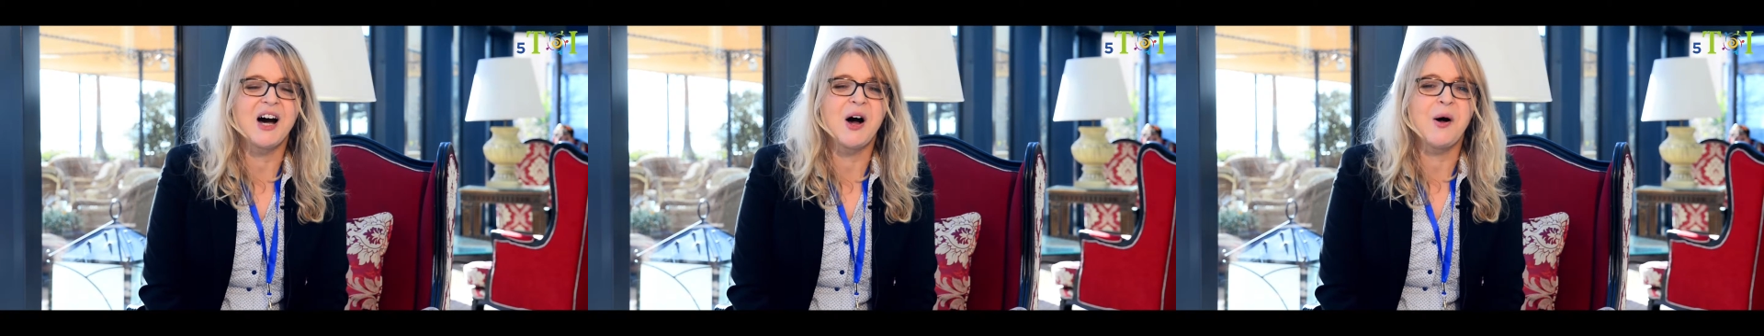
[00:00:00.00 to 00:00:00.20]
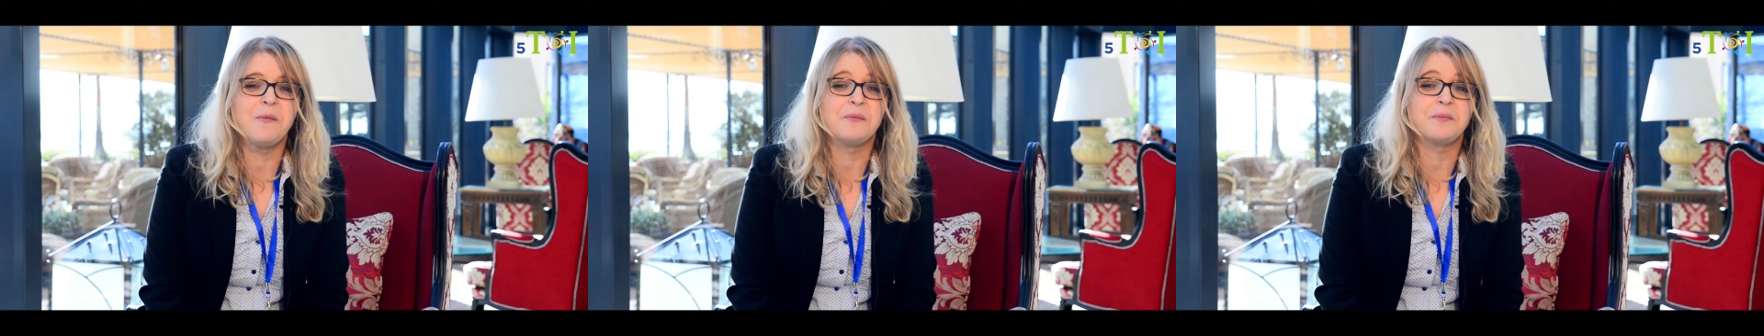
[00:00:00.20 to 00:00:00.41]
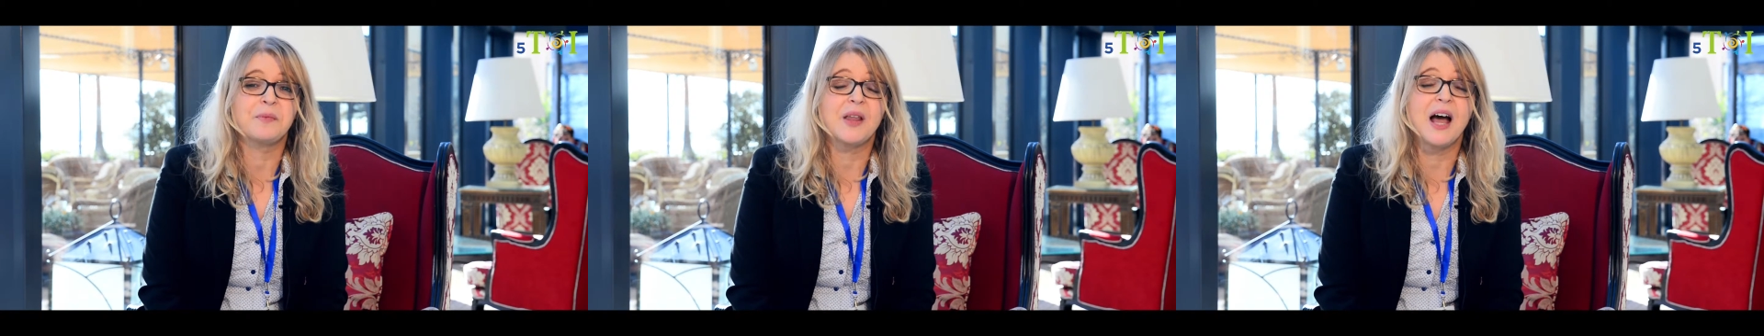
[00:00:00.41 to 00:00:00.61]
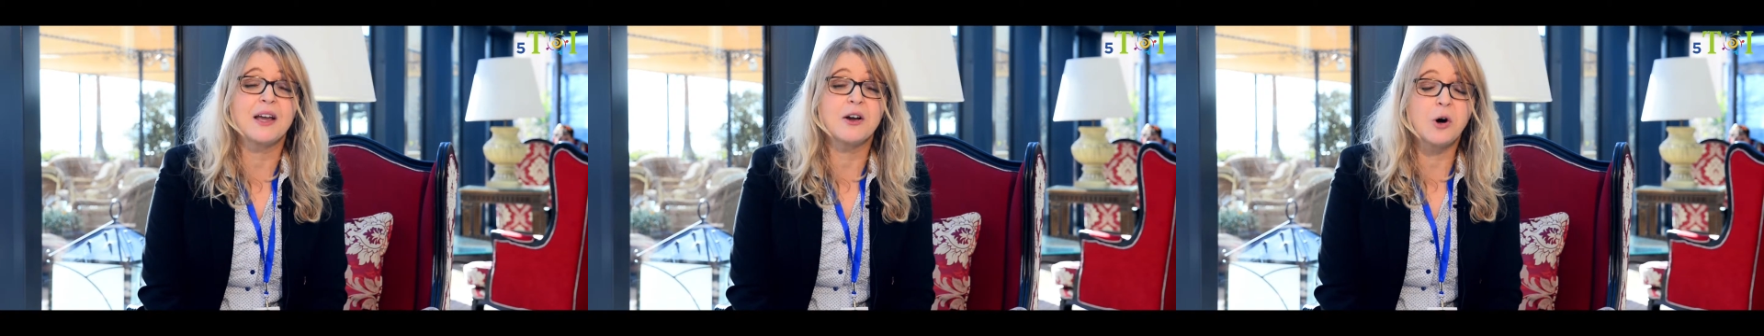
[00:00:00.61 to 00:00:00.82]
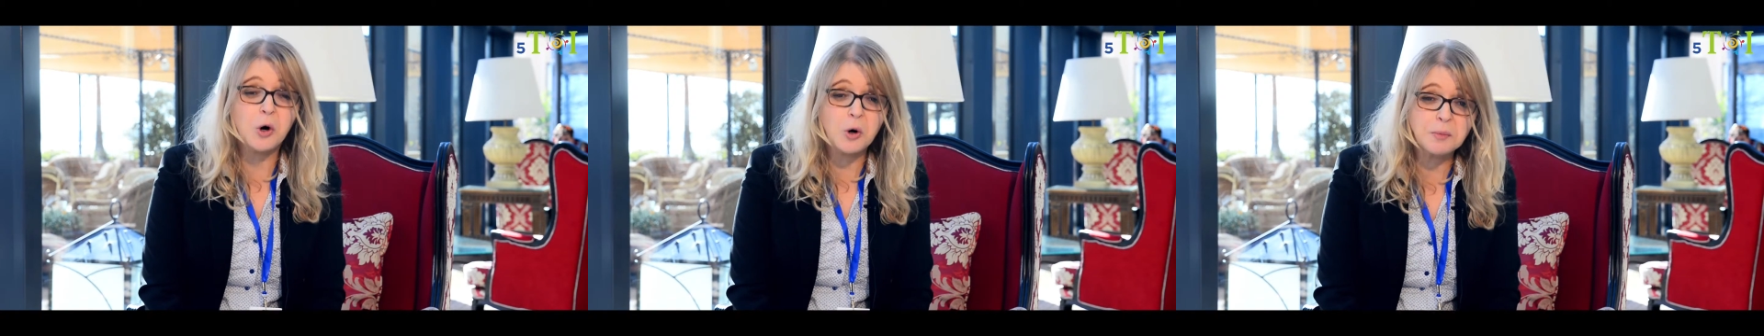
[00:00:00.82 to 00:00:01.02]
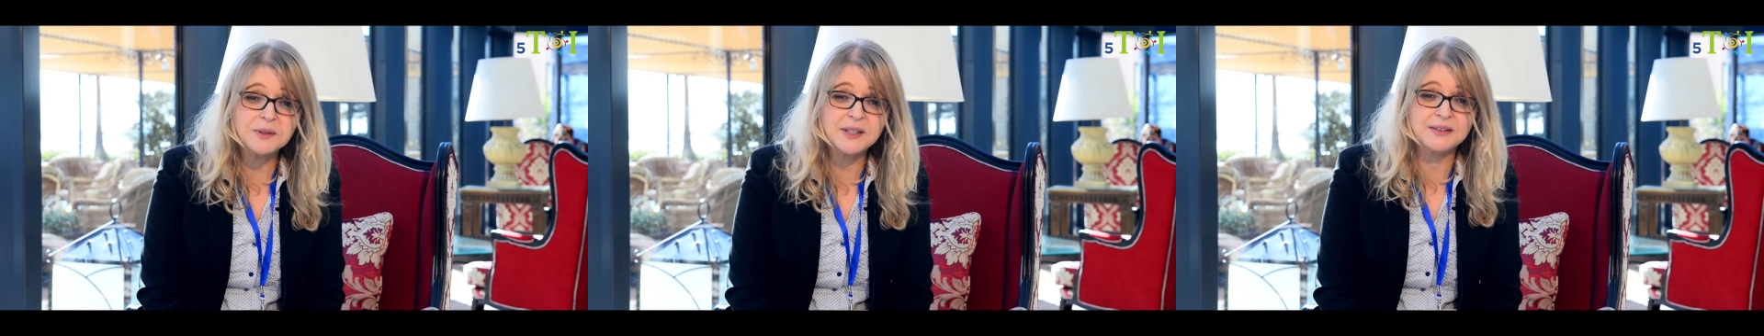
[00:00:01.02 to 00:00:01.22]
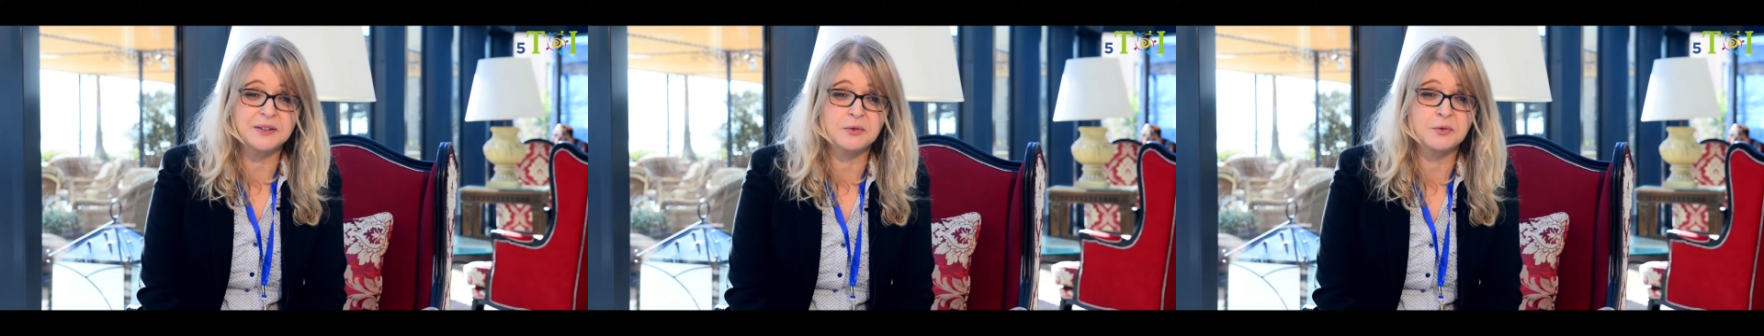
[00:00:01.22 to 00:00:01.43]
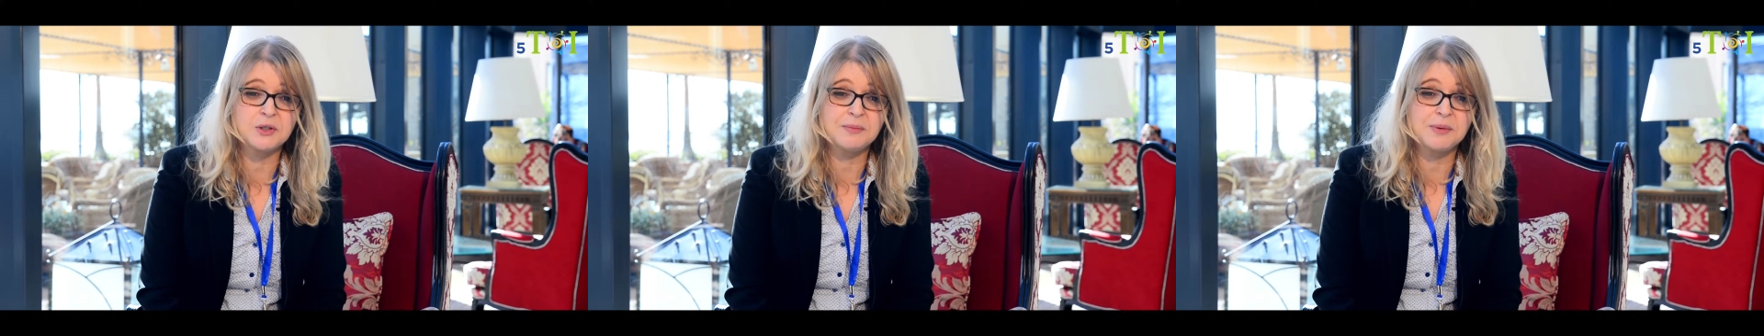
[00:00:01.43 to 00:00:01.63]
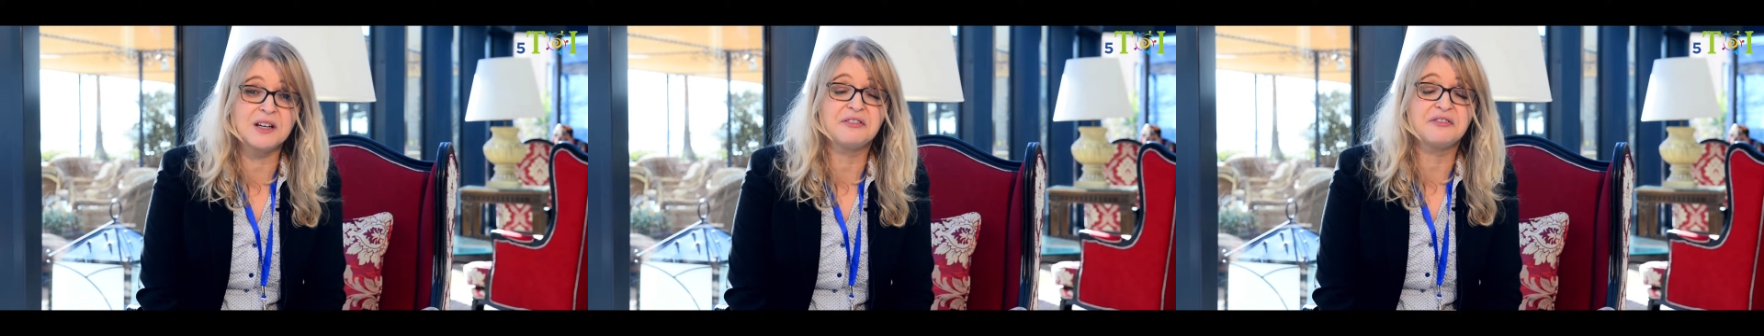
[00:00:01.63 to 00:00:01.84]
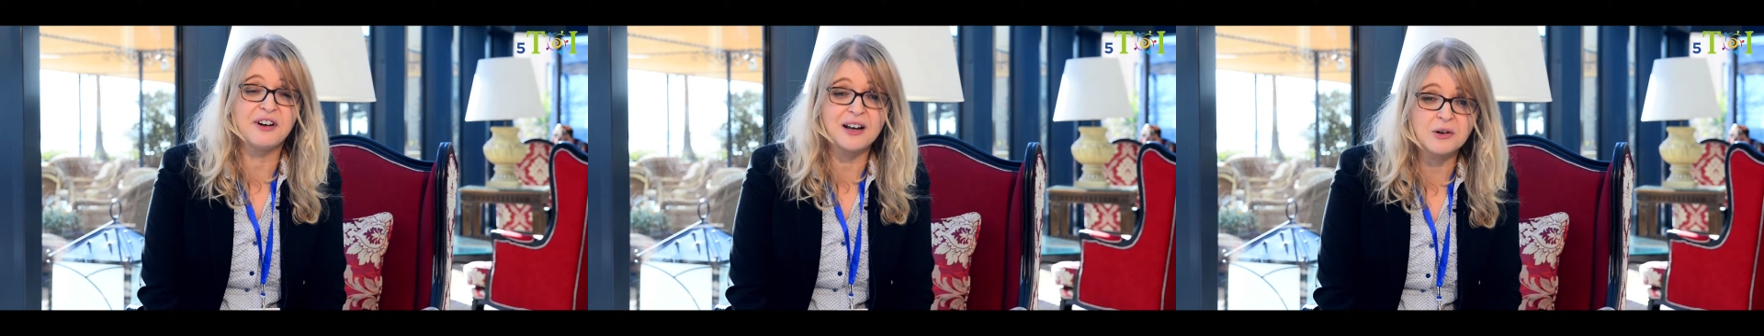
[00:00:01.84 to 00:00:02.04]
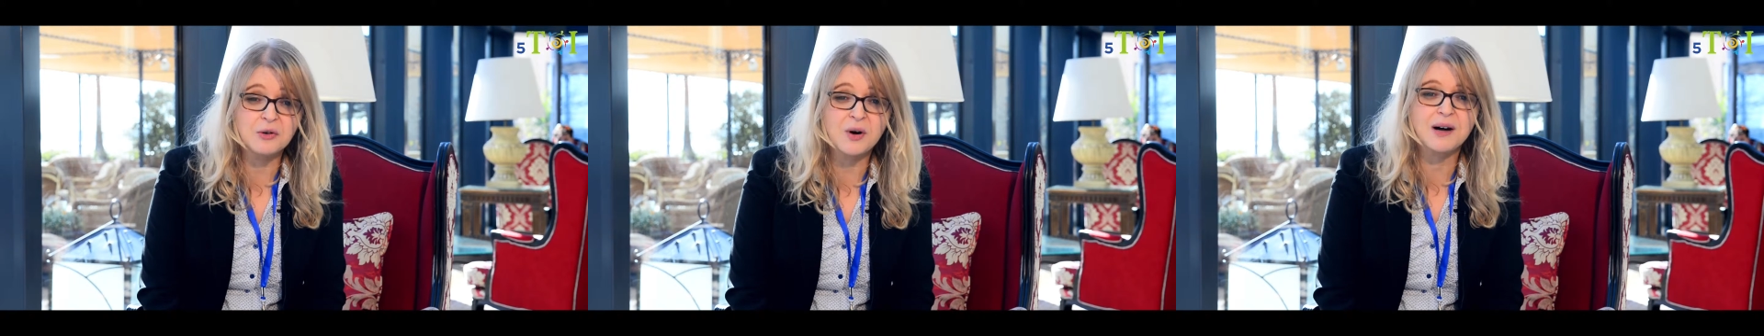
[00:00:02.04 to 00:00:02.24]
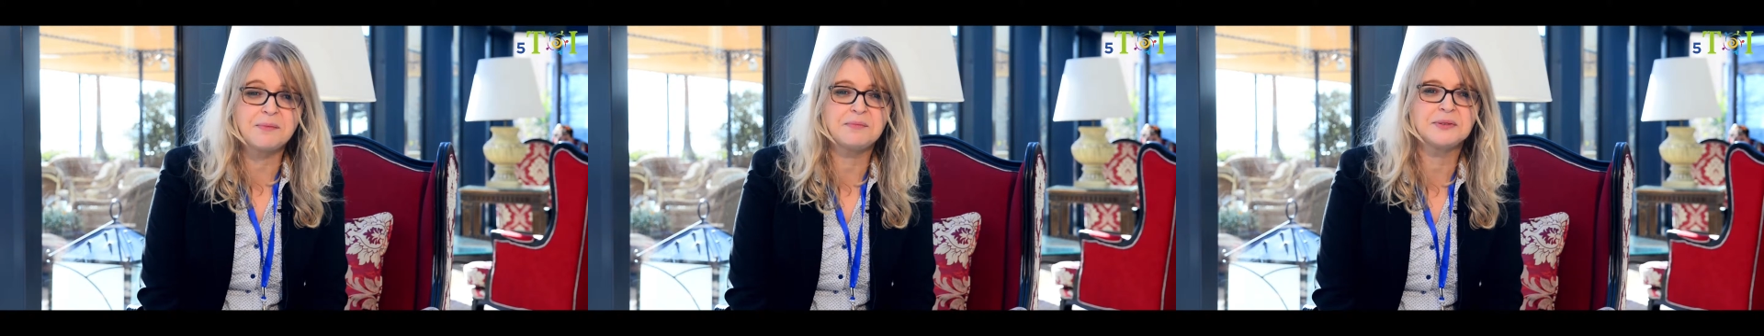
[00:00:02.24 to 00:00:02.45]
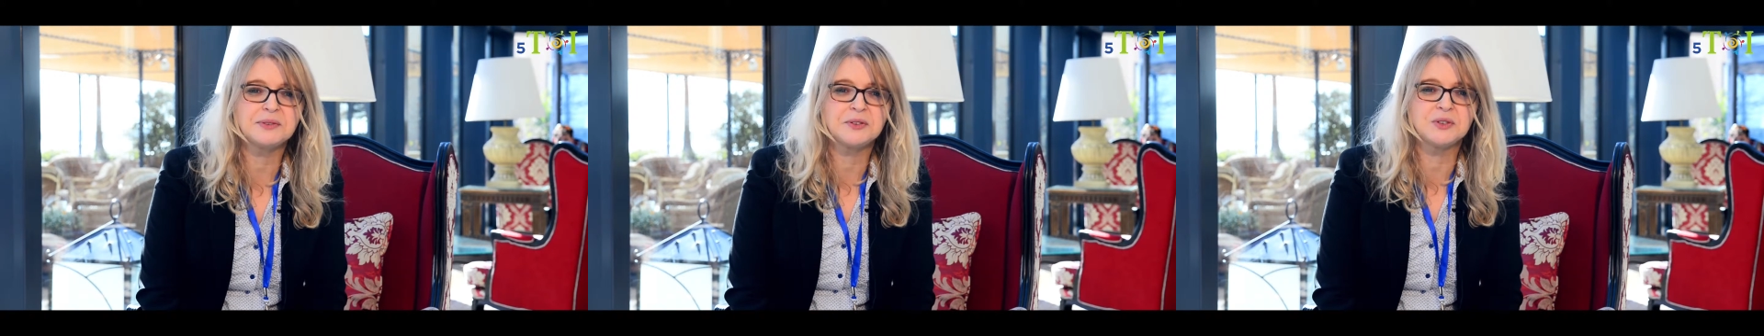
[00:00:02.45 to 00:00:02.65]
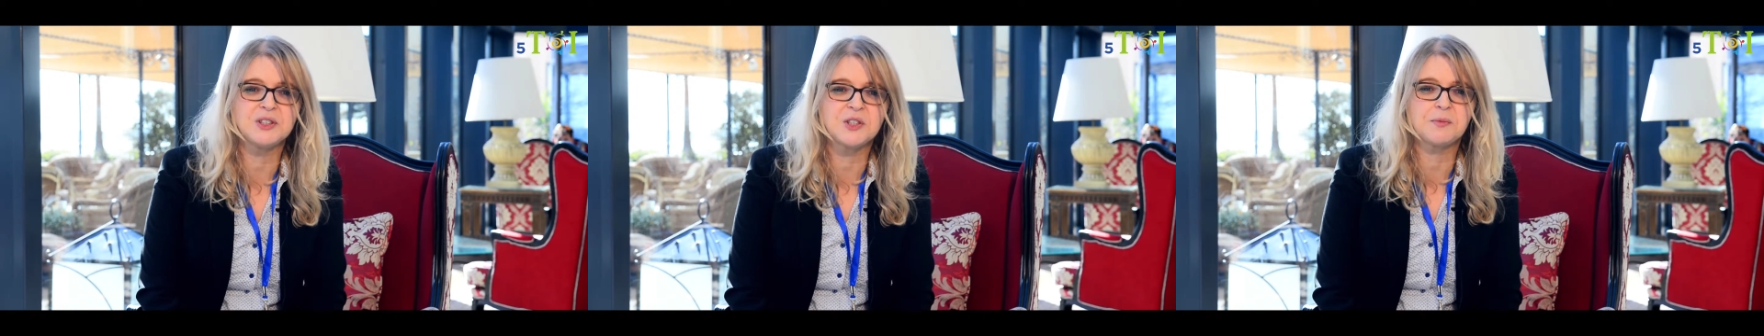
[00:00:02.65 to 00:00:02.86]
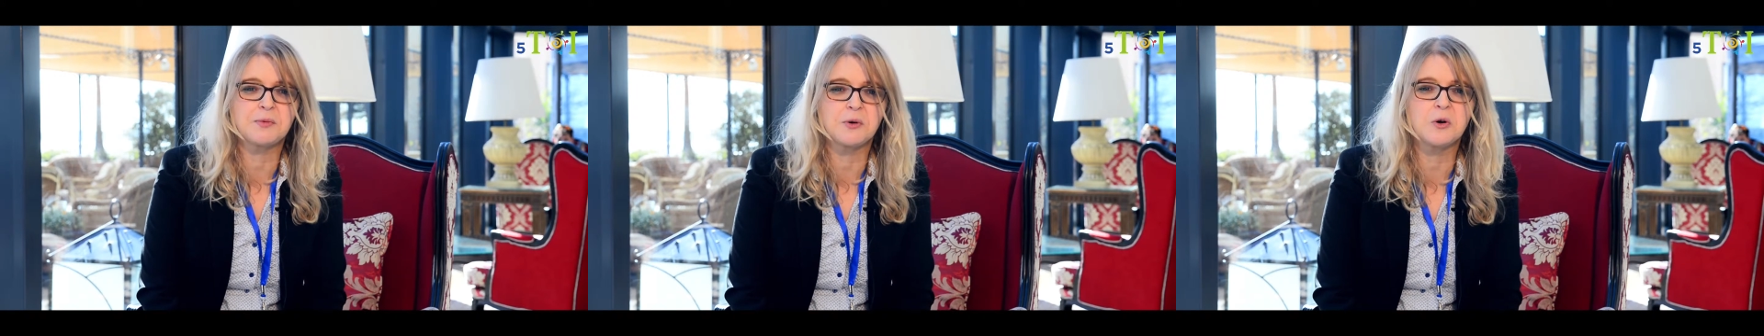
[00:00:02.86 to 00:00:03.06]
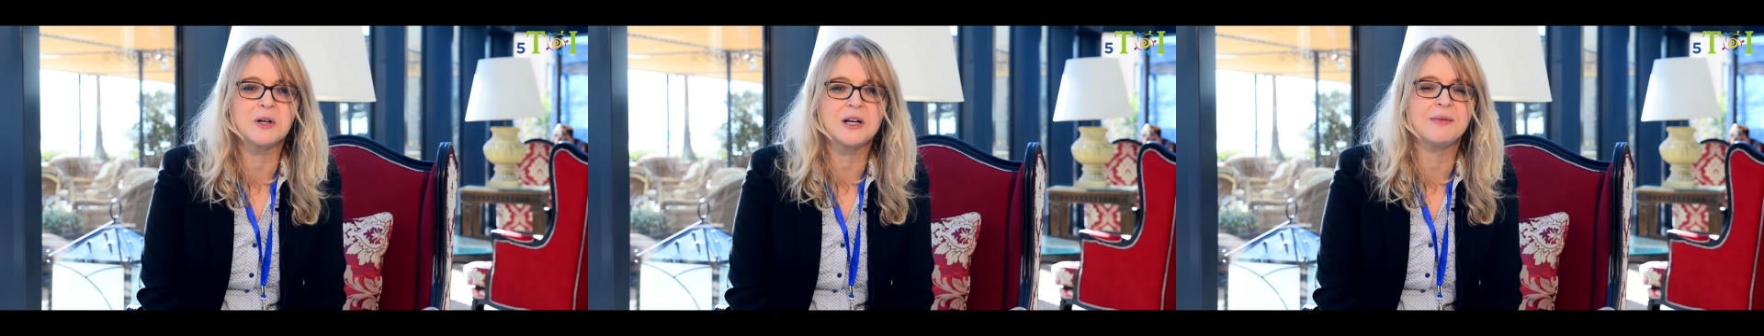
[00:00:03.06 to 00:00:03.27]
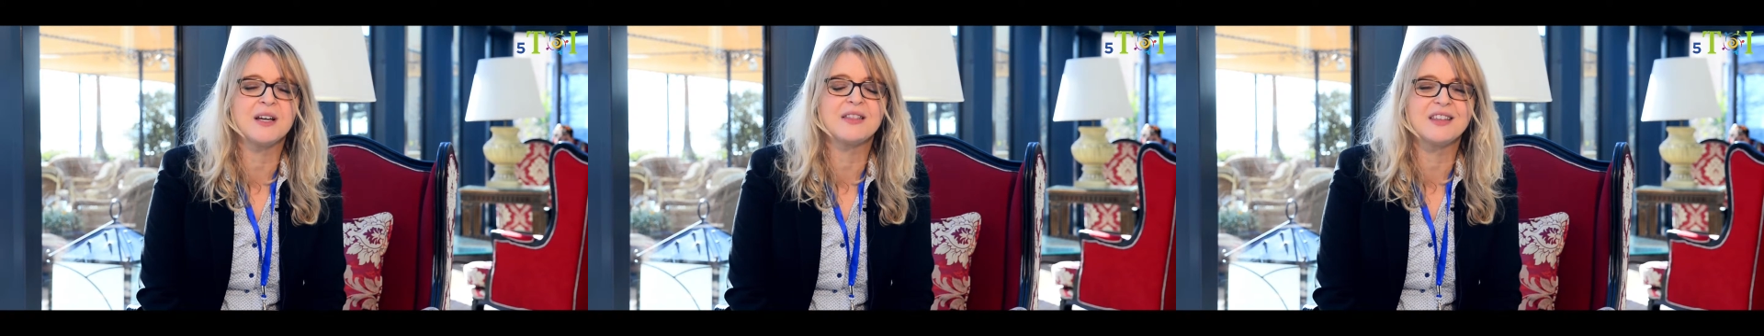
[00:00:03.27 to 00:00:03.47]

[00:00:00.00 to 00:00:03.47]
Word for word: Um, I hope that there will be a follow-up to this program.